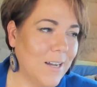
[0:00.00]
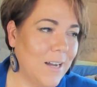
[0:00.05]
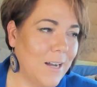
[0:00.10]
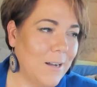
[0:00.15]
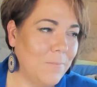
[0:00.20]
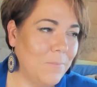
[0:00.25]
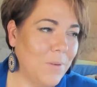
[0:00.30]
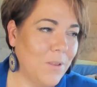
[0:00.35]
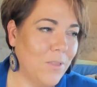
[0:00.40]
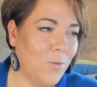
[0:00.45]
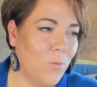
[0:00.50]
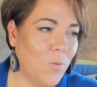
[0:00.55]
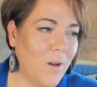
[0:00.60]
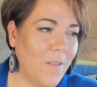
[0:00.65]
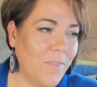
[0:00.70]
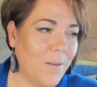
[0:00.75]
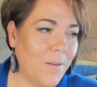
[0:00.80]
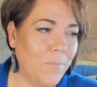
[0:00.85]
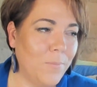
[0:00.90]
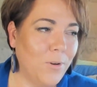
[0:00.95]
but the
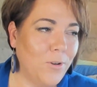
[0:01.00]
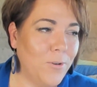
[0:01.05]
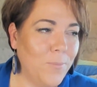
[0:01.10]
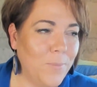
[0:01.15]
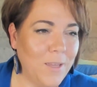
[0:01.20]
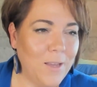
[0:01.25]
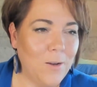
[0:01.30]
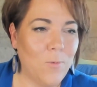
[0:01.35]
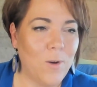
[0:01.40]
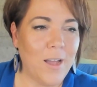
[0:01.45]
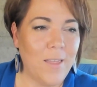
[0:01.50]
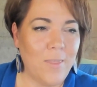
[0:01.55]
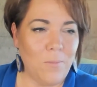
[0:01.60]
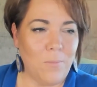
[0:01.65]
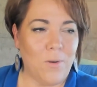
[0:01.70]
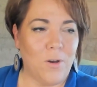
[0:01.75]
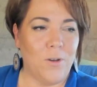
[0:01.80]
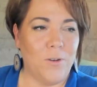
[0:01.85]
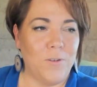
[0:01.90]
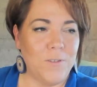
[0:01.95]
one that blew me away the
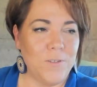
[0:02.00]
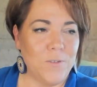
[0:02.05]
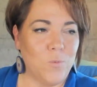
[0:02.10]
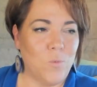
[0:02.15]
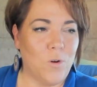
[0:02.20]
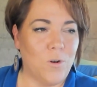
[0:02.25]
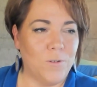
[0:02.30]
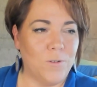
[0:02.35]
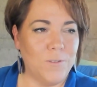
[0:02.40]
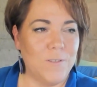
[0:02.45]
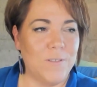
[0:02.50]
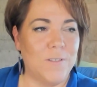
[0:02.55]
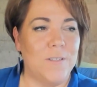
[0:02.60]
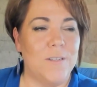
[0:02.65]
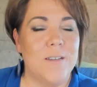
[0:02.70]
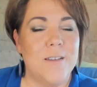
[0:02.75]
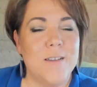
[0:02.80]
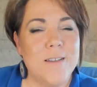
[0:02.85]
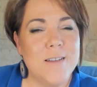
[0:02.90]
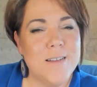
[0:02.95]
most was
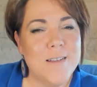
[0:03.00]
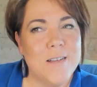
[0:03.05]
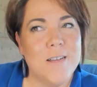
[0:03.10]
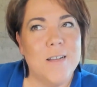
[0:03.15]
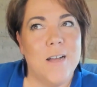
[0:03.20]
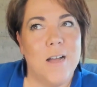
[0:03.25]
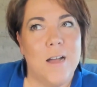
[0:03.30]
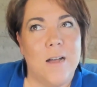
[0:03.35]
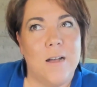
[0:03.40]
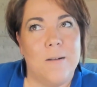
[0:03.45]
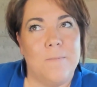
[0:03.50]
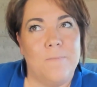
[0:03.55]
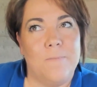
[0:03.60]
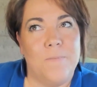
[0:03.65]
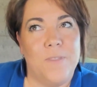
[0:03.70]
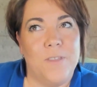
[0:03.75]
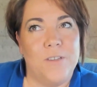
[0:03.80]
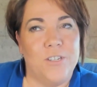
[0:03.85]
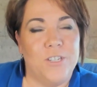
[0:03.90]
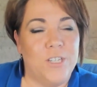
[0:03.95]

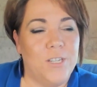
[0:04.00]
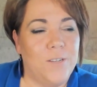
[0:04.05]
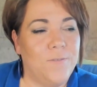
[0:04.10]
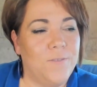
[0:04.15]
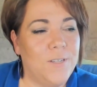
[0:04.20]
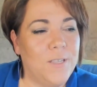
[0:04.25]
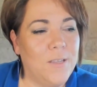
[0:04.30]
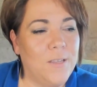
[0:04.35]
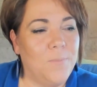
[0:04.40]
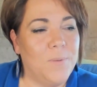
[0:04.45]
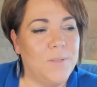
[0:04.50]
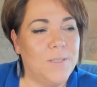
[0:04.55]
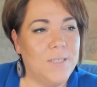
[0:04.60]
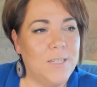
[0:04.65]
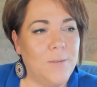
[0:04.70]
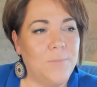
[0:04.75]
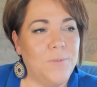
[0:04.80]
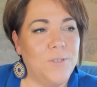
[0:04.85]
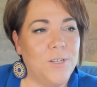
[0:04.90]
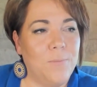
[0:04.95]
the shift in the
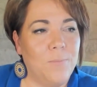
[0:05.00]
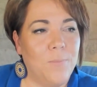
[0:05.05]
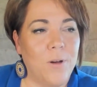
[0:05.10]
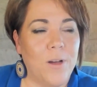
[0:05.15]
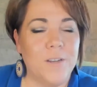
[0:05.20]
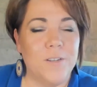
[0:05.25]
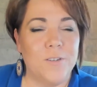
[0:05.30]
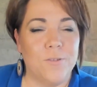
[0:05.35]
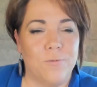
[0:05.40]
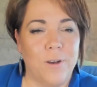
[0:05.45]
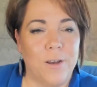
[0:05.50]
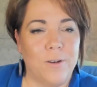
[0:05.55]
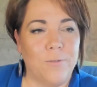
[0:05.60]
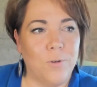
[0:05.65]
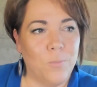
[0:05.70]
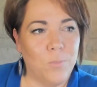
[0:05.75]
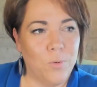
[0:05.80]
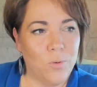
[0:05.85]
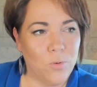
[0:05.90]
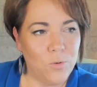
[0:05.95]
perception by direct
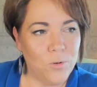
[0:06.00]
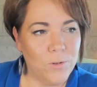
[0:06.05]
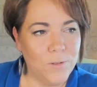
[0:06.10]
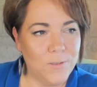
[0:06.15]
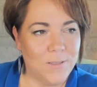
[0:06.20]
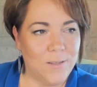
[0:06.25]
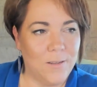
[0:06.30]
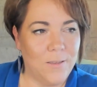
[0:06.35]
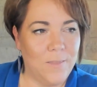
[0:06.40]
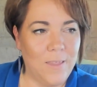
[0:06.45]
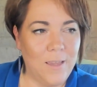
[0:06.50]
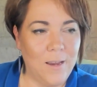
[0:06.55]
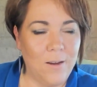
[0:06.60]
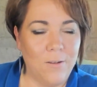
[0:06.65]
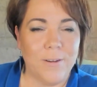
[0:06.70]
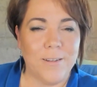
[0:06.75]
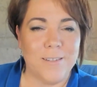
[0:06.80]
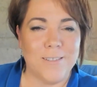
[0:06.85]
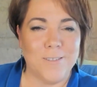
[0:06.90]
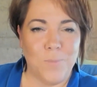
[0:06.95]
reports. Their
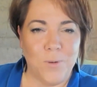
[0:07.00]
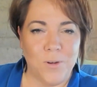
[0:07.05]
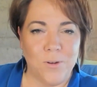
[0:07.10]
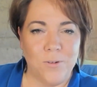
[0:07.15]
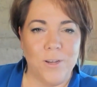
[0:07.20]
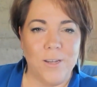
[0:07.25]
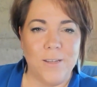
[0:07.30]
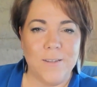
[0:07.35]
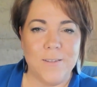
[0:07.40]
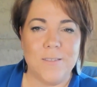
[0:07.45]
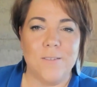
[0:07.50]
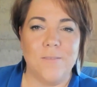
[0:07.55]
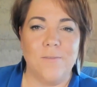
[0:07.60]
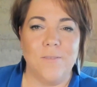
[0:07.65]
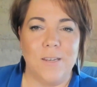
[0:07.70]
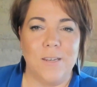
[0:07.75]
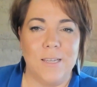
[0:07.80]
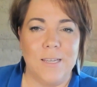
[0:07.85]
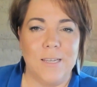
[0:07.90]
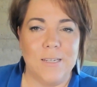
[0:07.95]
experience of the
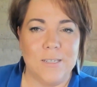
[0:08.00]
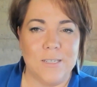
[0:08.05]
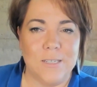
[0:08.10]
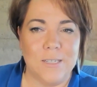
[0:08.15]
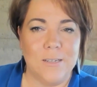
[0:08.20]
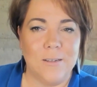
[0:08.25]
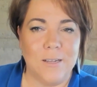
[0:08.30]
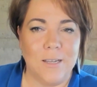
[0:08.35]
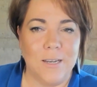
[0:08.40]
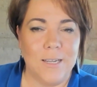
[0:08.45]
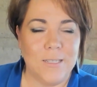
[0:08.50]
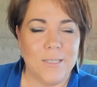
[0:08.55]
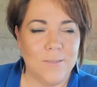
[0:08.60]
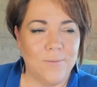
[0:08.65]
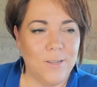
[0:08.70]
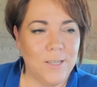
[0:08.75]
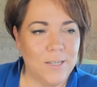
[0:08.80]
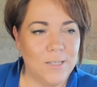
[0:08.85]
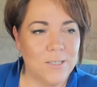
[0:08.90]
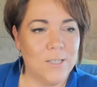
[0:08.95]
collective
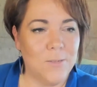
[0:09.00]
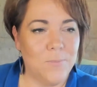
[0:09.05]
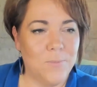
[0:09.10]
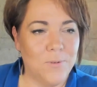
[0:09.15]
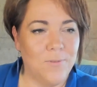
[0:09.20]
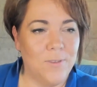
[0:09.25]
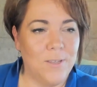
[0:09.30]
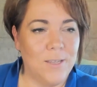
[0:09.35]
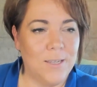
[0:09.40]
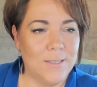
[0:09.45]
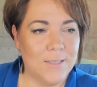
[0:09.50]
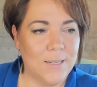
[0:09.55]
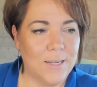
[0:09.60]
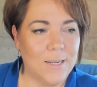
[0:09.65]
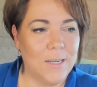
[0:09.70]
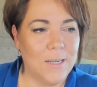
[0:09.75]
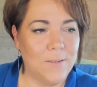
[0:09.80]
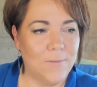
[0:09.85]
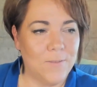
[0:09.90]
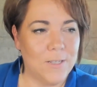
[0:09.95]
leadership of the
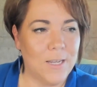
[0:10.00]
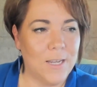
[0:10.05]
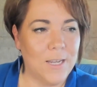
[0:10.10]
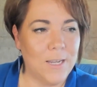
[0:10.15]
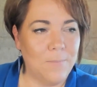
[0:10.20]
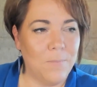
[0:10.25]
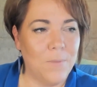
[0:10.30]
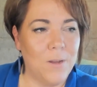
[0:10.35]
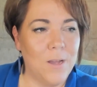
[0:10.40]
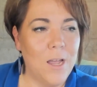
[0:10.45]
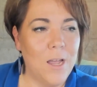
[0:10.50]
executive team